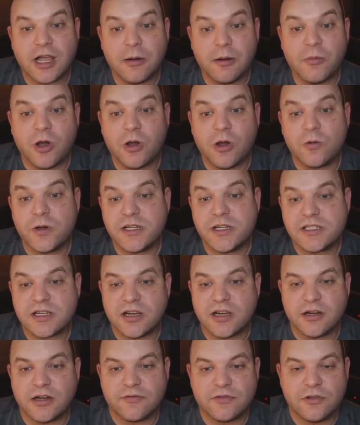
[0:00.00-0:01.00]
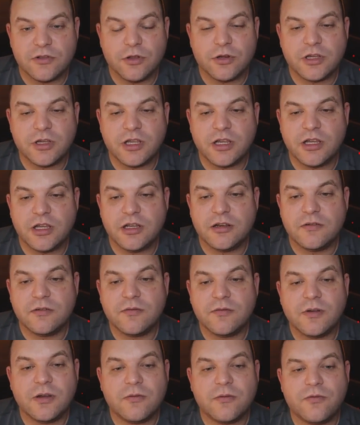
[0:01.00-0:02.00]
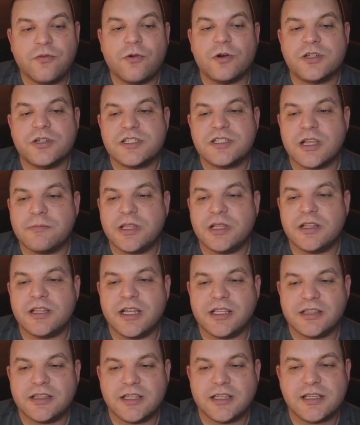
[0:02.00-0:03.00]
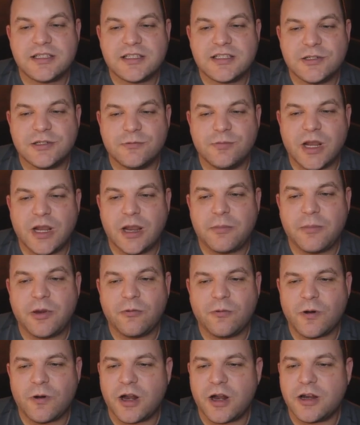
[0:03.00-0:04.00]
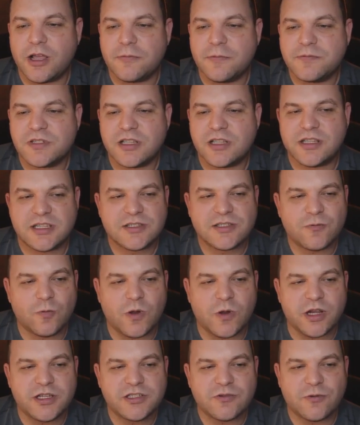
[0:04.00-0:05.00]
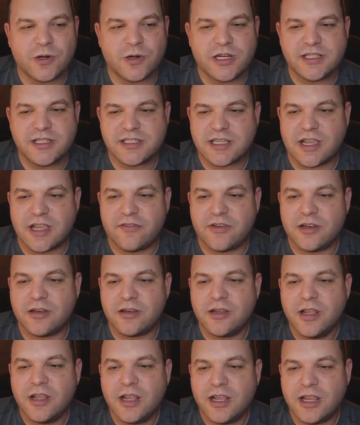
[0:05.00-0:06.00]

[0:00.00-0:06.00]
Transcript: I'm always kind of looking for something like this to maybe run up to this 127.